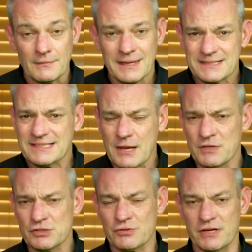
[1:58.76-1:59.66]
let's
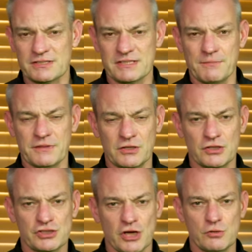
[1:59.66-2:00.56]
demonstrate something
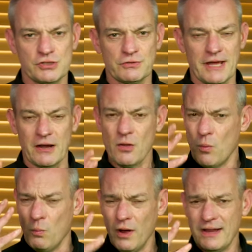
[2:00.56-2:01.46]
that shows you that,
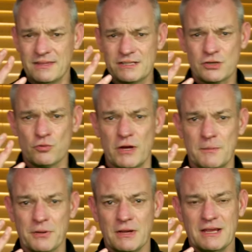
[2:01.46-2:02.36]
why this
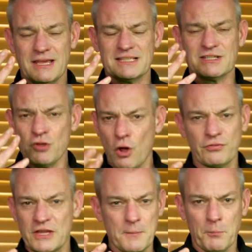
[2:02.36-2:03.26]
grip is
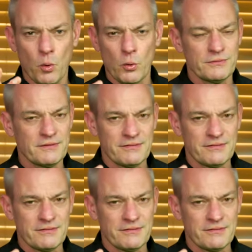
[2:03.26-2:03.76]
not the important